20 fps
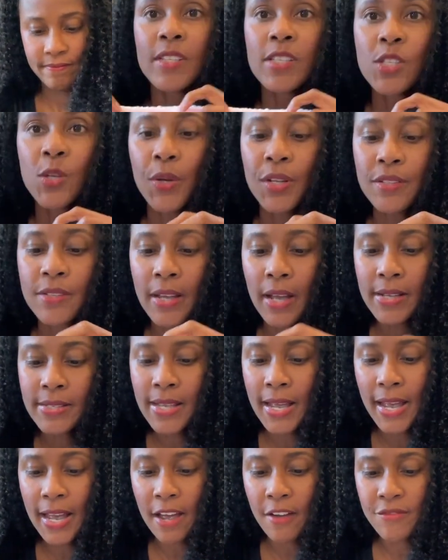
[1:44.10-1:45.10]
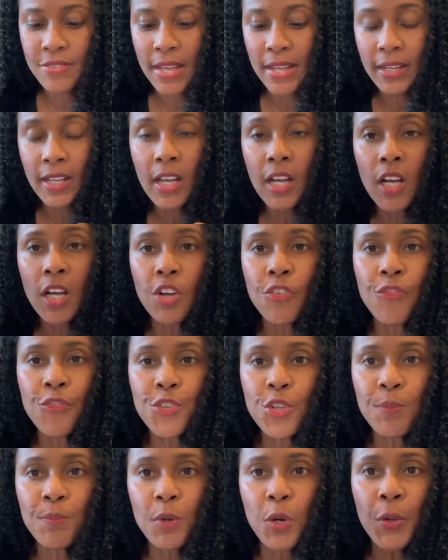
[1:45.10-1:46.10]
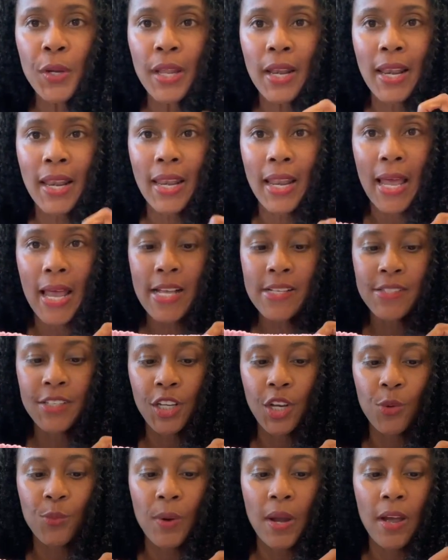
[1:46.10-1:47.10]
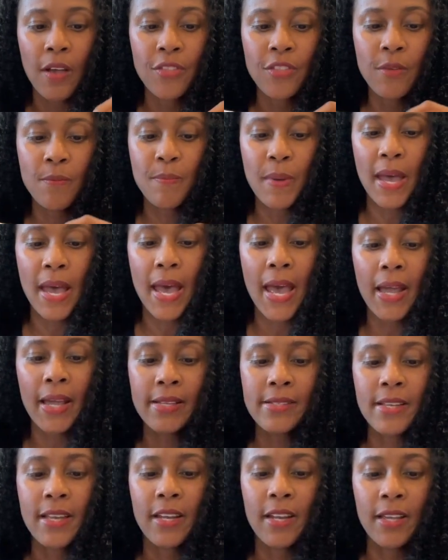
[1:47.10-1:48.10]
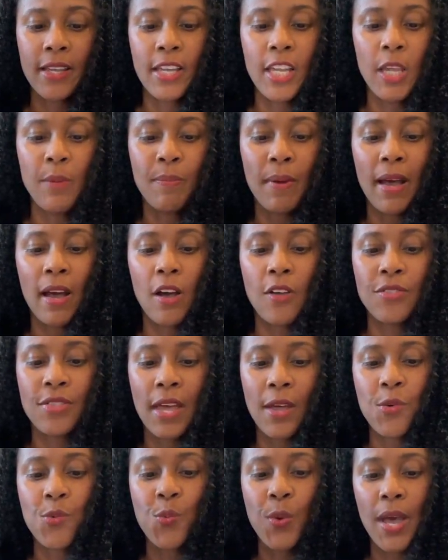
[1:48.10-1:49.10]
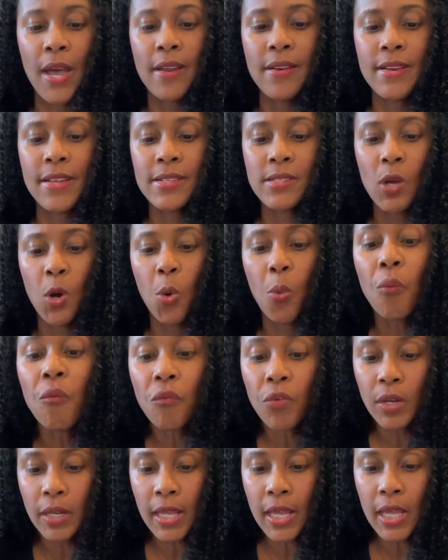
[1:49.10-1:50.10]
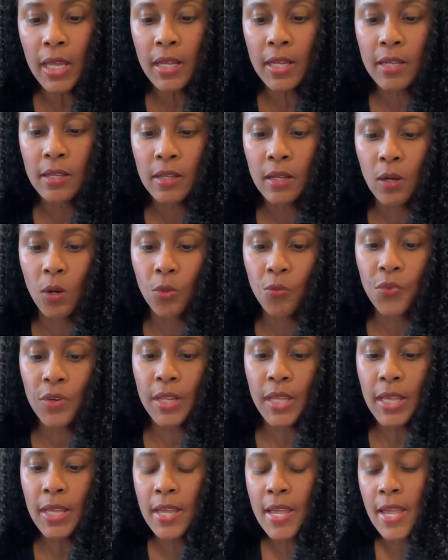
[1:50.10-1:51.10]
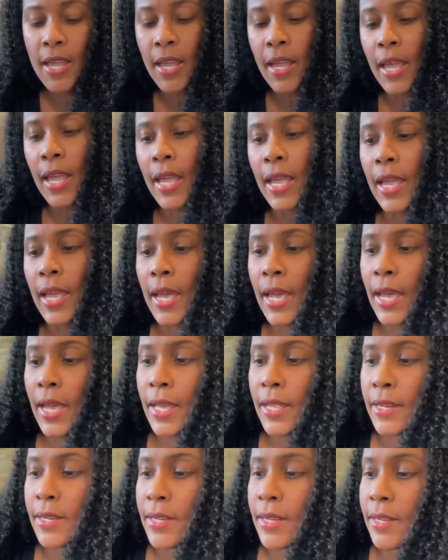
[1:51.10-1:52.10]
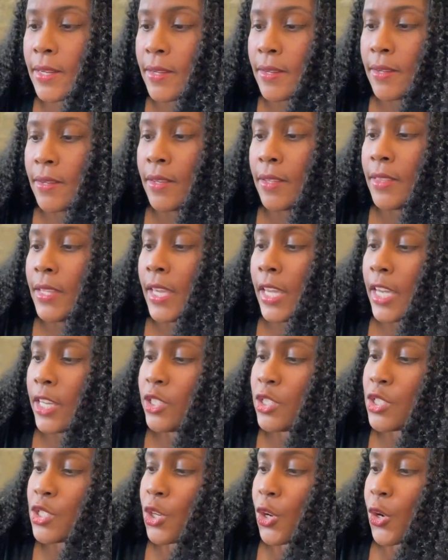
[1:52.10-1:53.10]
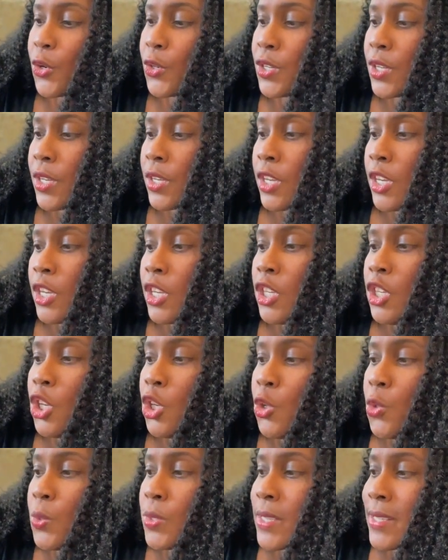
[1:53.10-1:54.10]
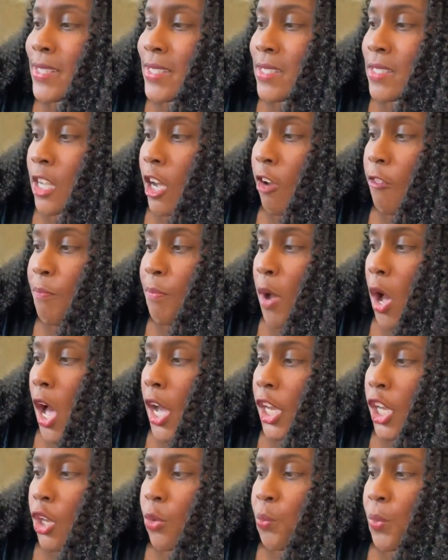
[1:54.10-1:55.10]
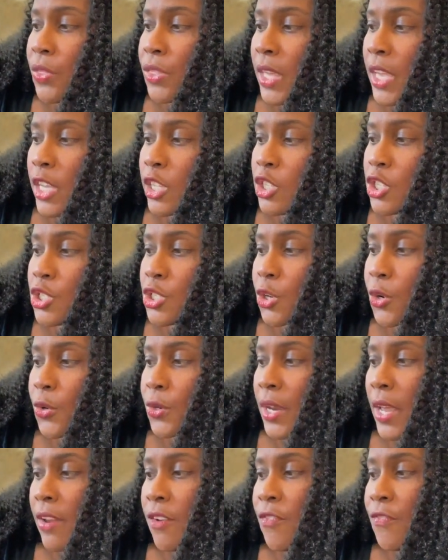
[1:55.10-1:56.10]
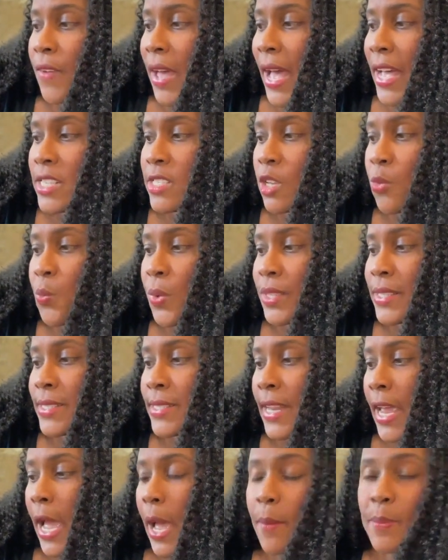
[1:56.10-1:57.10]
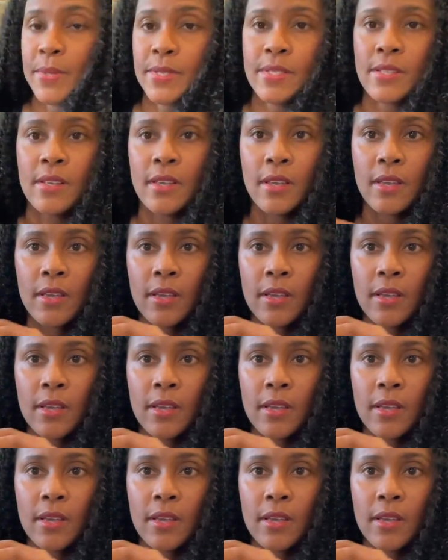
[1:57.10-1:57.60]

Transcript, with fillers: So it does have that comfortable elastic around the back. It's gonna keep out that wetness, hopefully, hopefully. And the insert. Use stuff pocket with insert and fasten with snaps.